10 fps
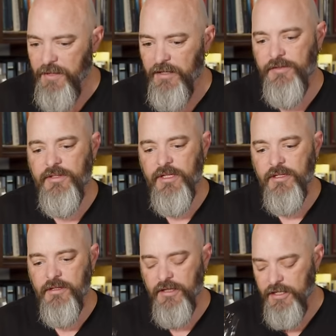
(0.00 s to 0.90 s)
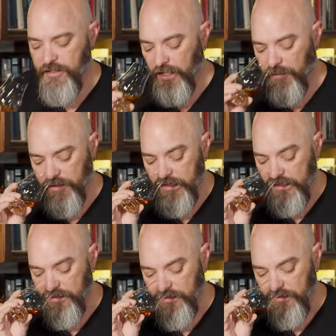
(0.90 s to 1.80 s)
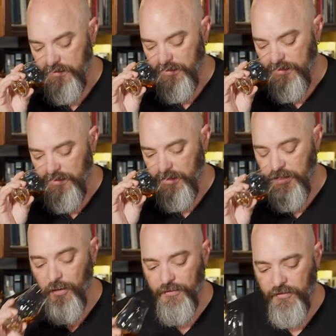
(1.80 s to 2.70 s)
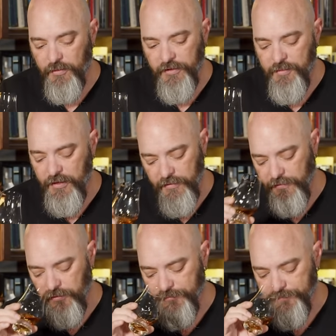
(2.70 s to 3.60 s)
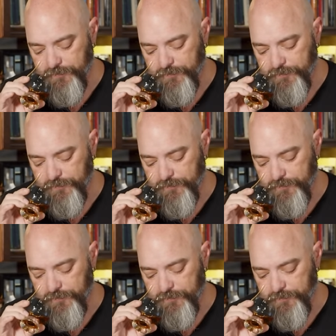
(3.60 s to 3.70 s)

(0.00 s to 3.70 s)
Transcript: Miles did a great job on this. The nose is really beautiful.